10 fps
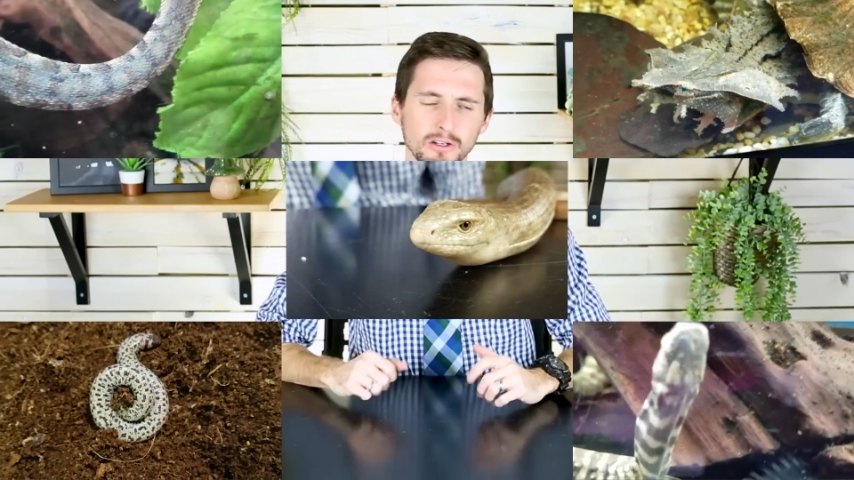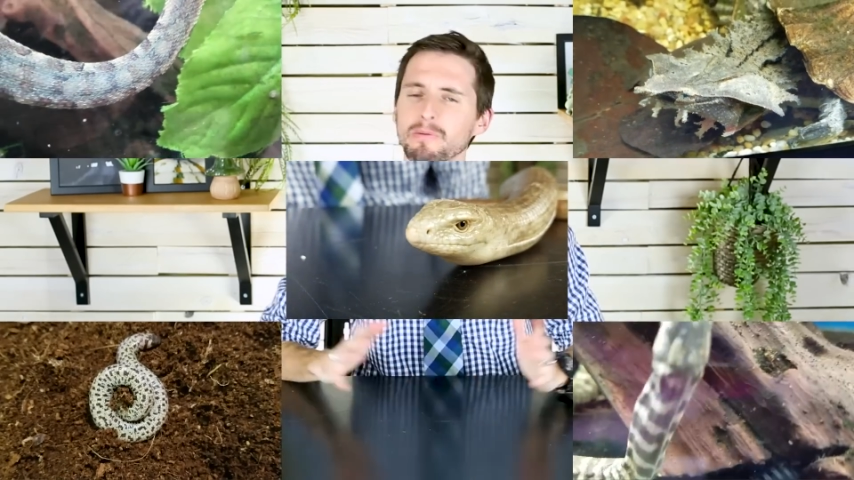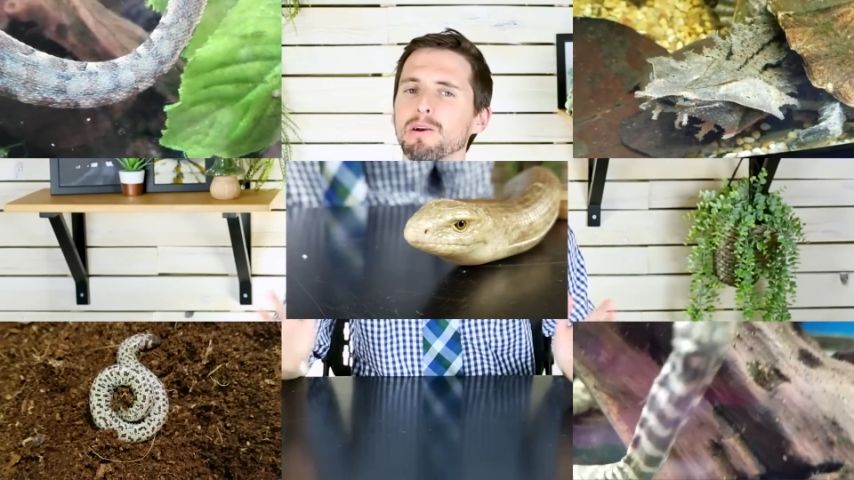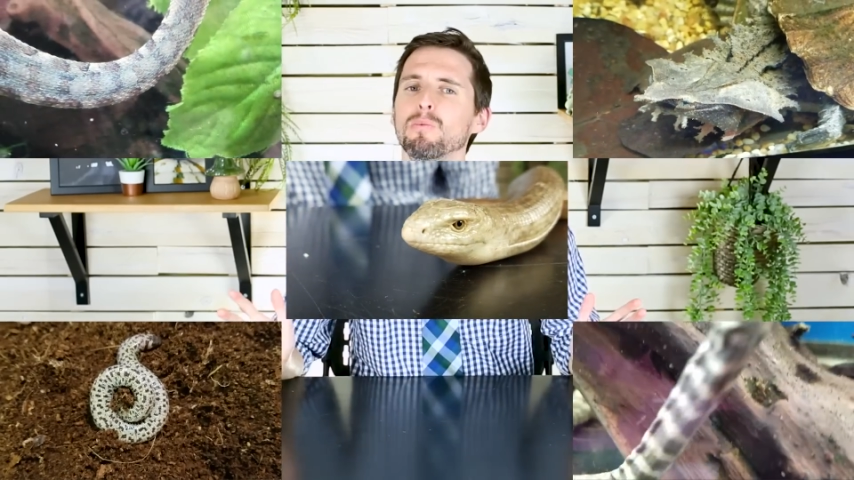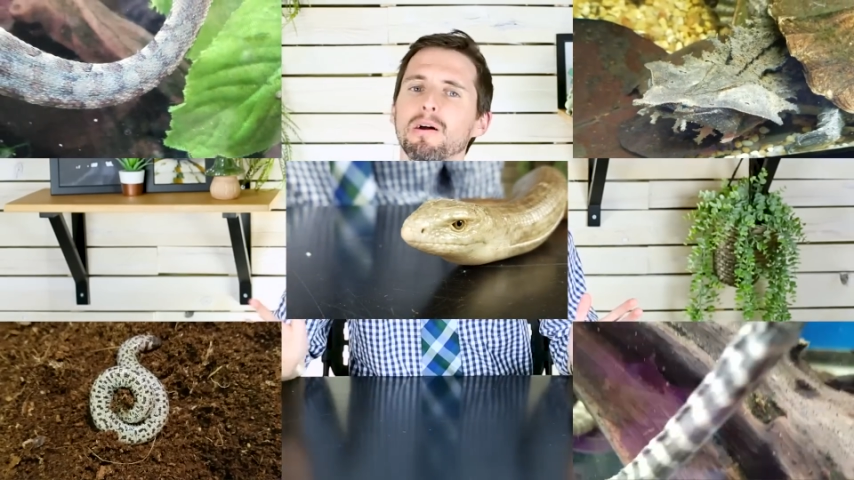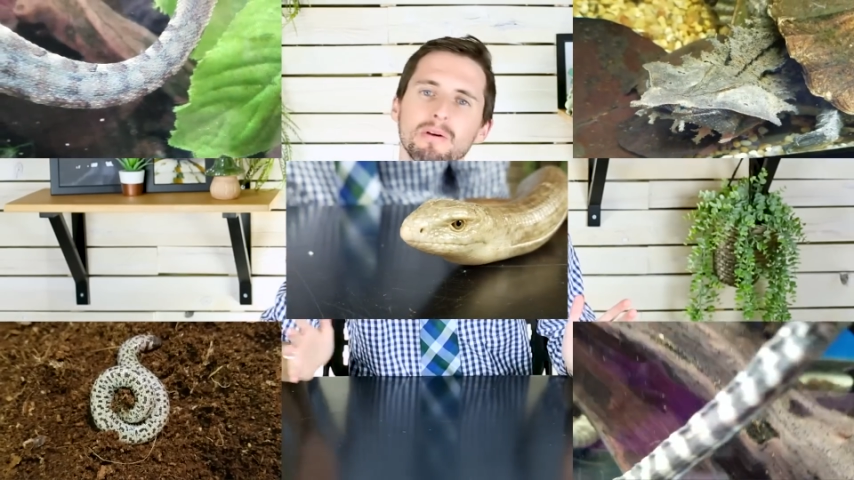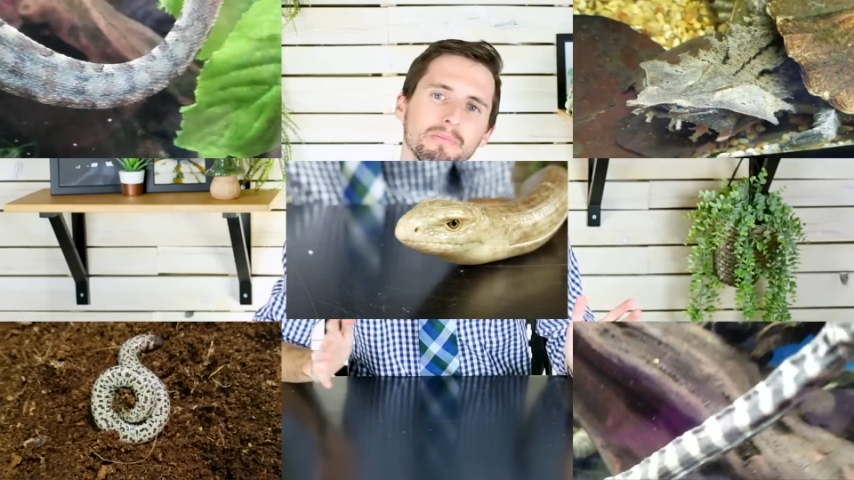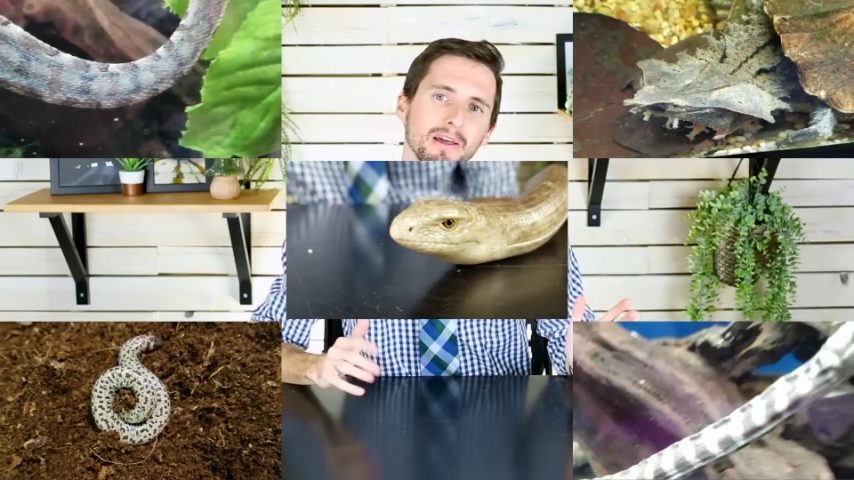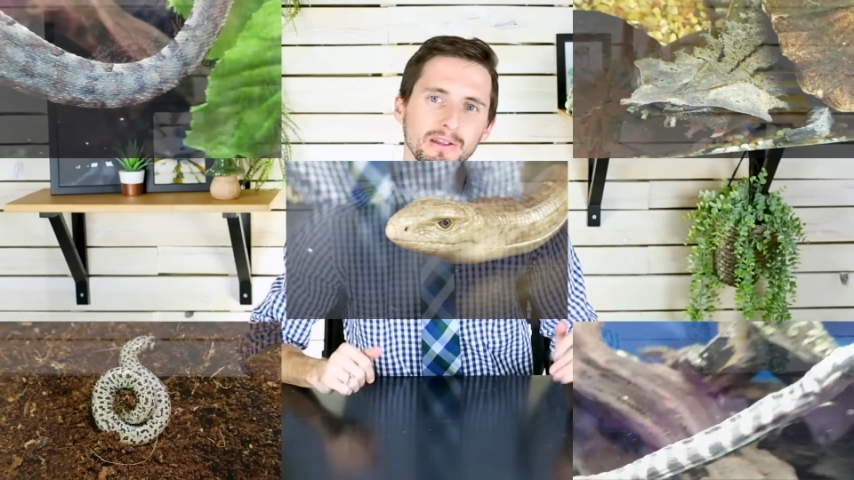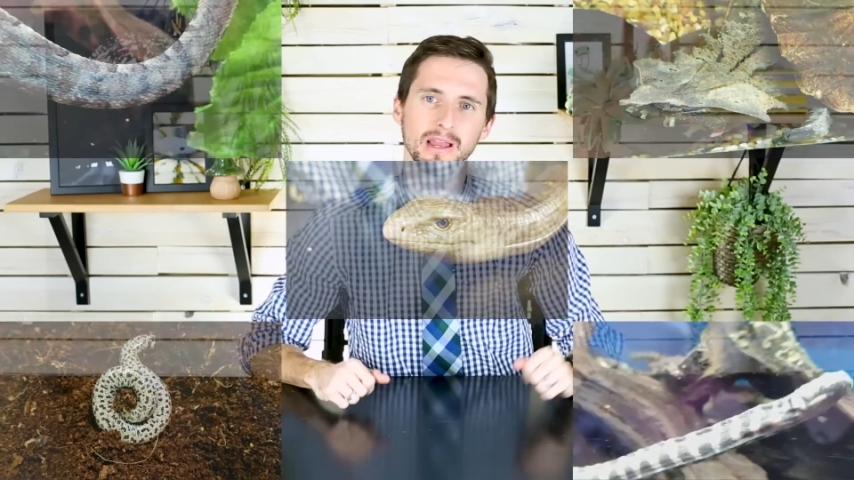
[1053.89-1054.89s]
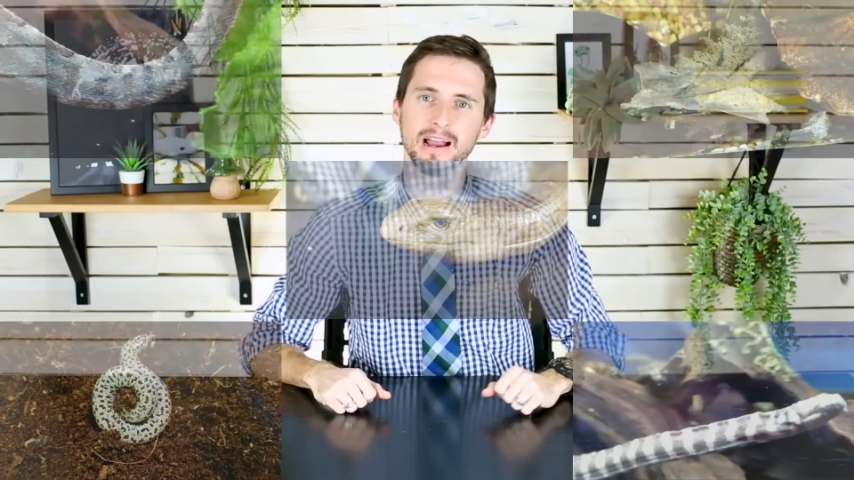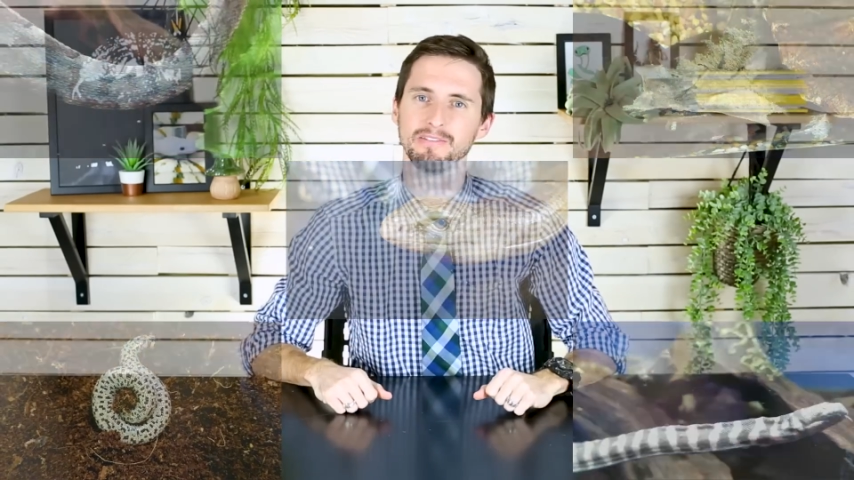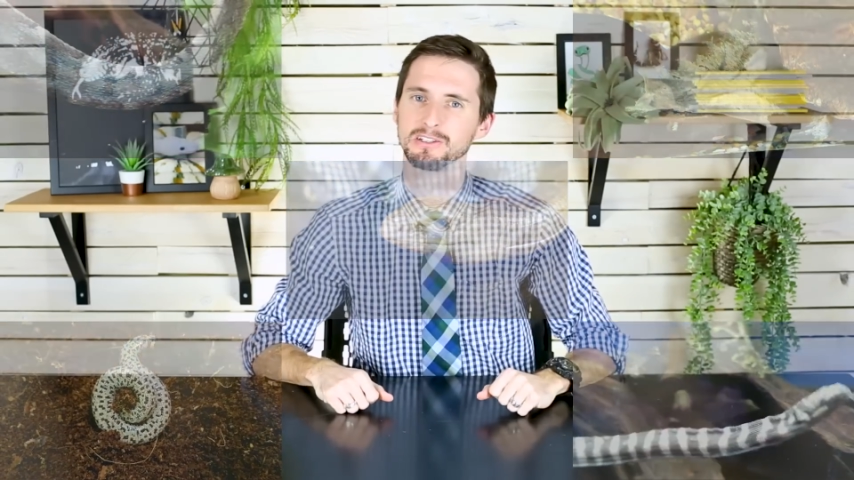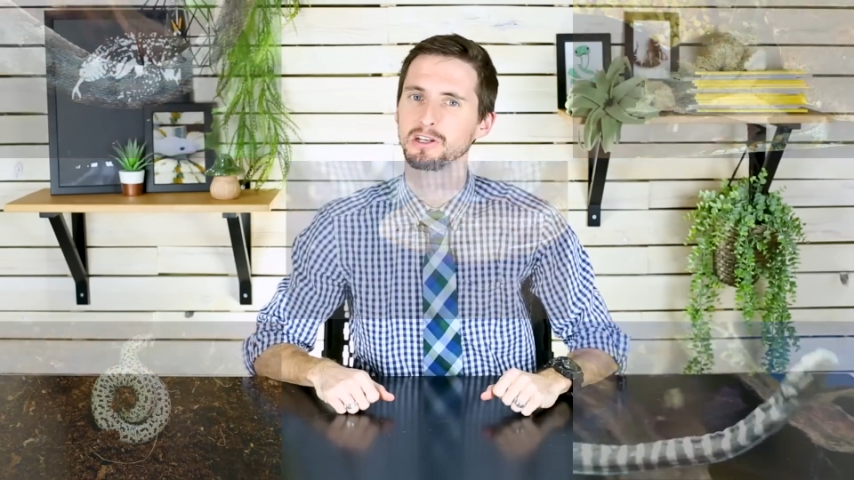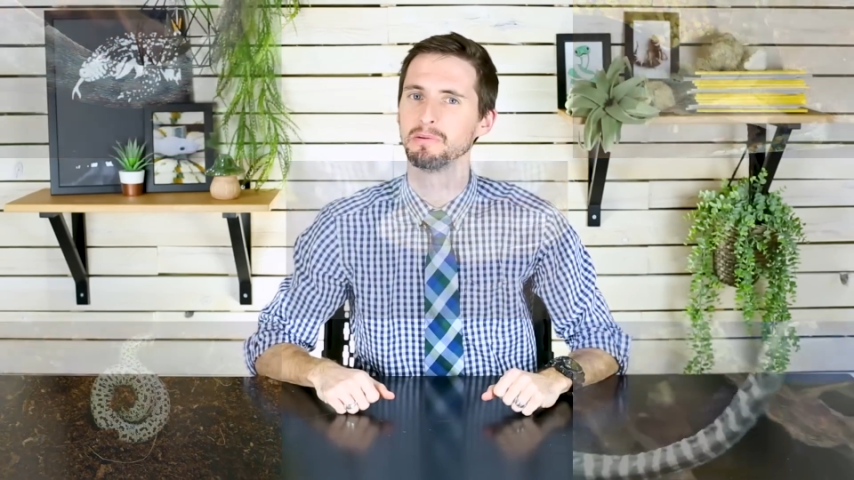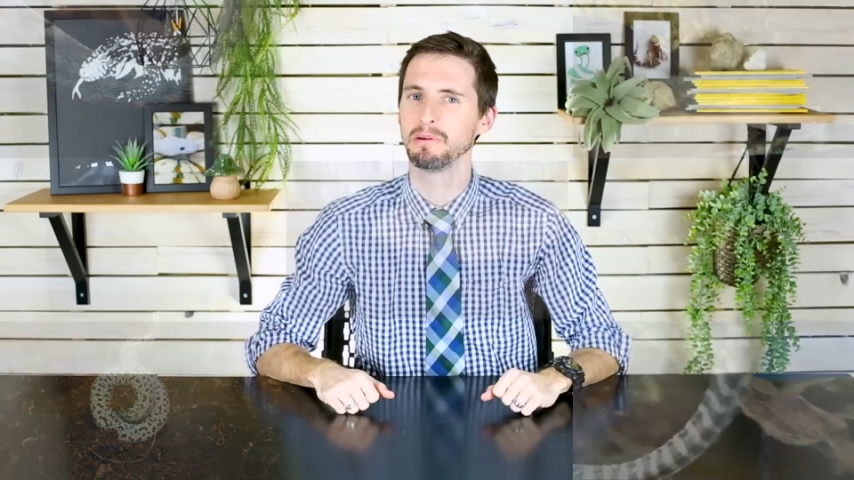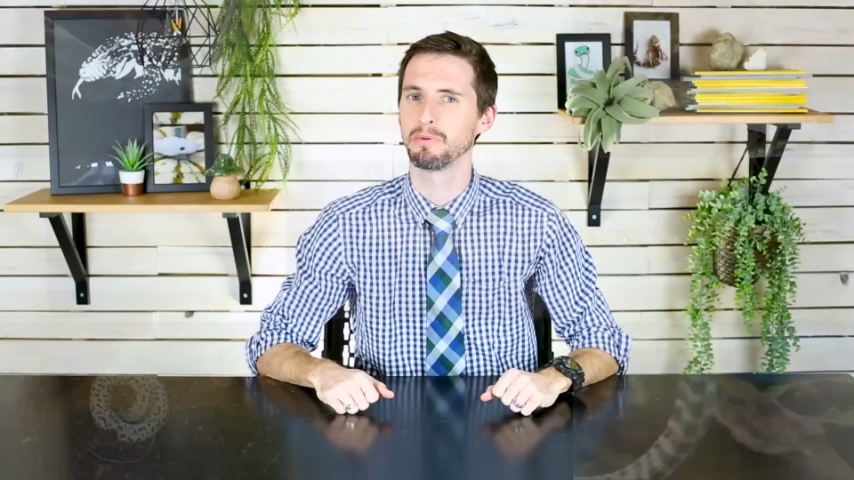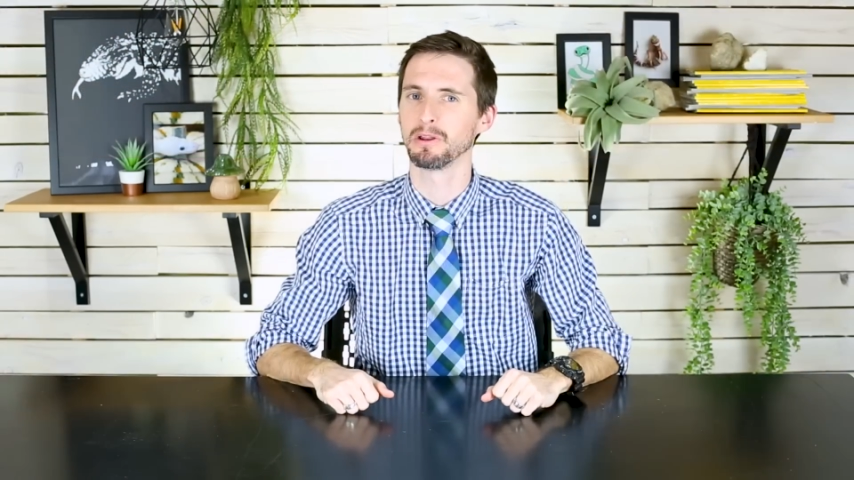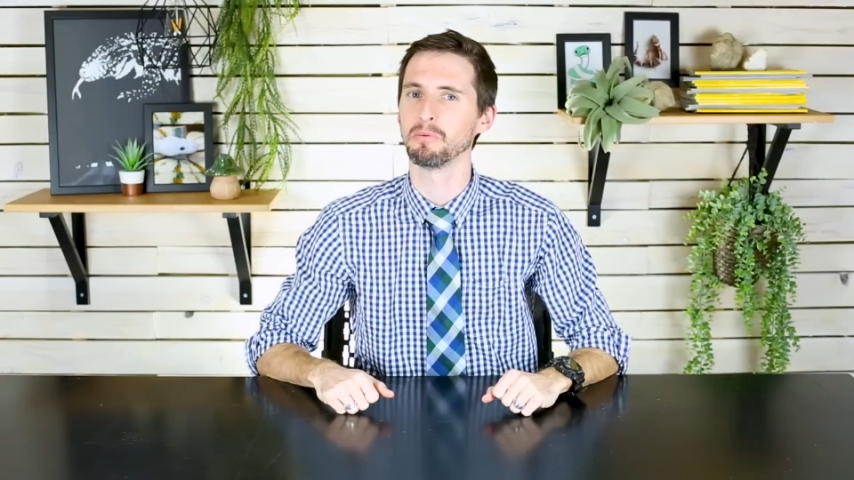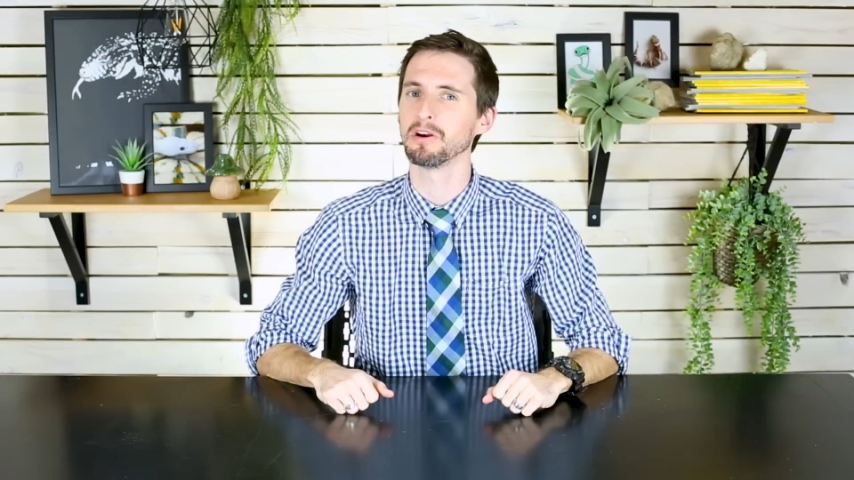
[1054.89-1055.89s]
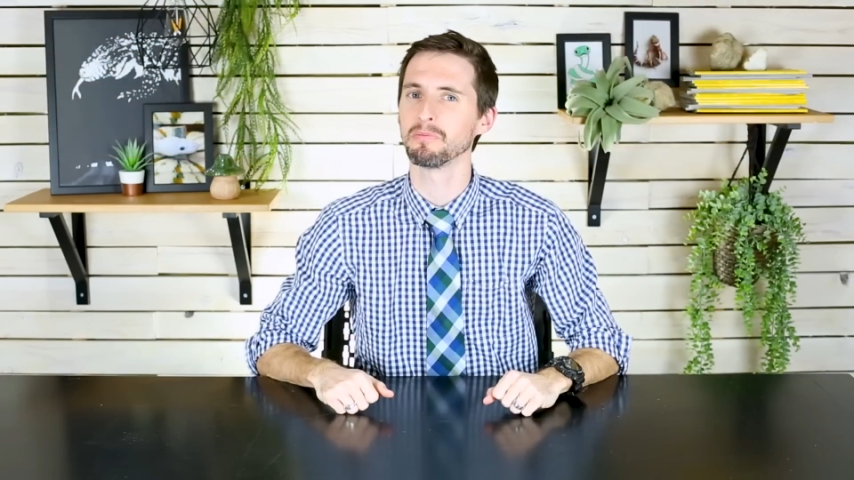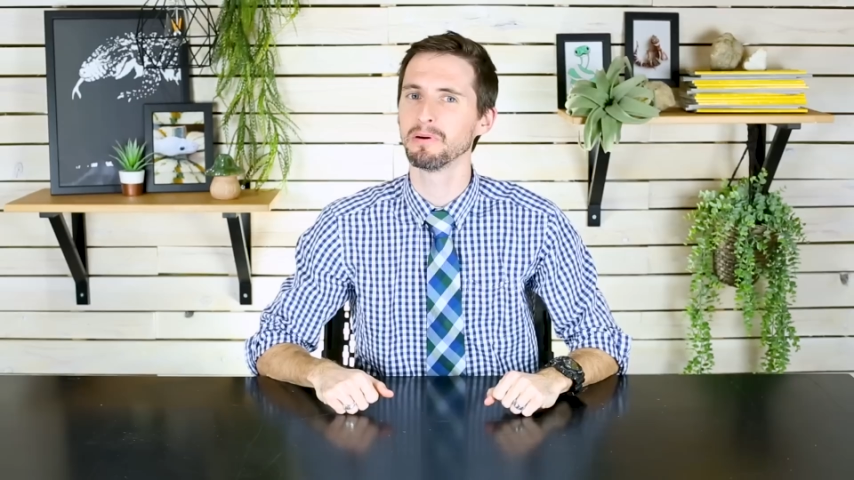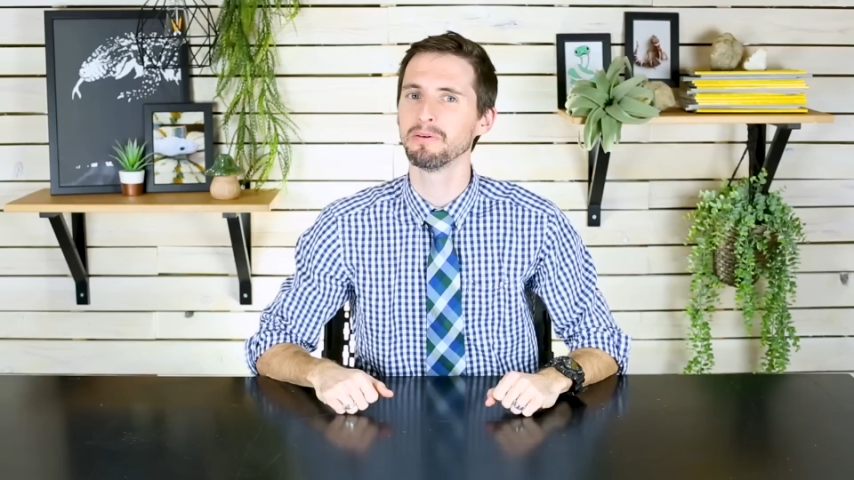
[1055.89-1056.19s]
no matter what reptile you have, it's going to be pretty weird.